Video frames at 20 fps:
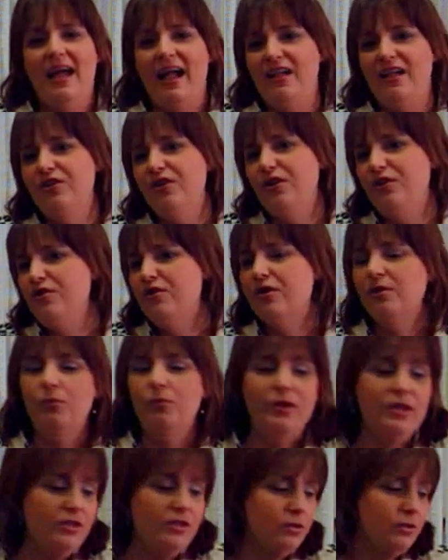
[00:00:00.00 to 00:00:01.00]
And you could
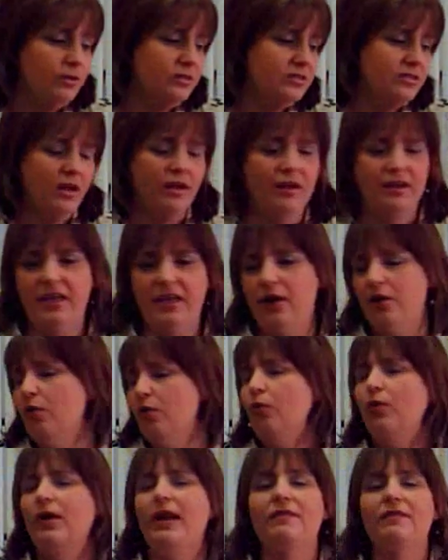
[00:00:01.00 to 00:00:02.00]
win you a Sonicare,
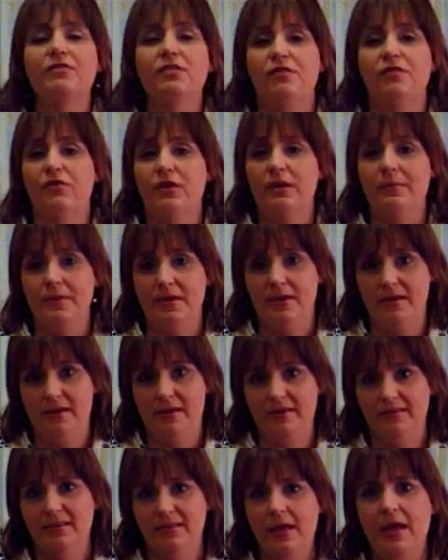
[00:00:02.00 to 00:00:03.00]
or whatever the
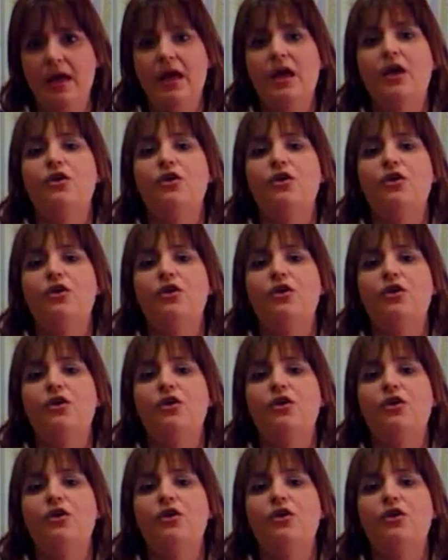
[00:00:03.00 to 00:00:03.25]
freebie is.